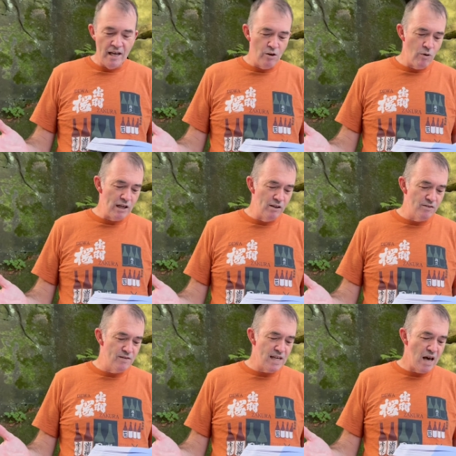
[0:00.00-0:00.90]
in quite a lot
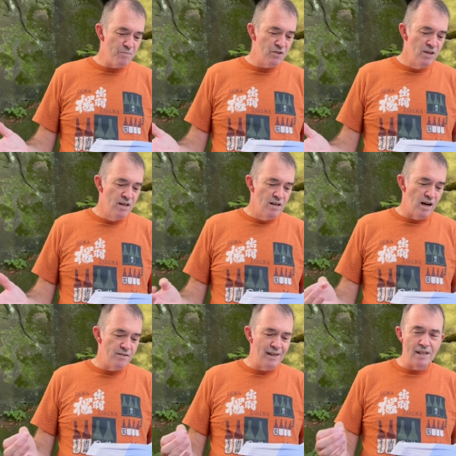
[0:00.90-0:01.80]
of depth.
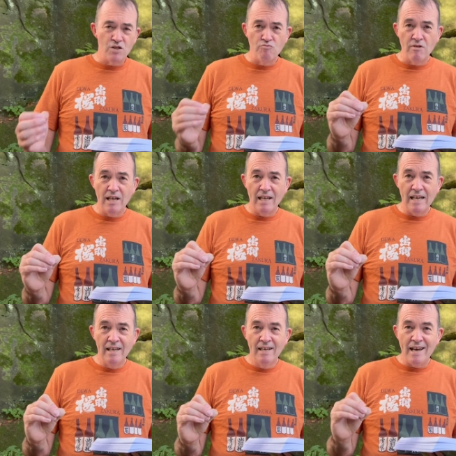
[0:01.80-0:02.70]
I think it's really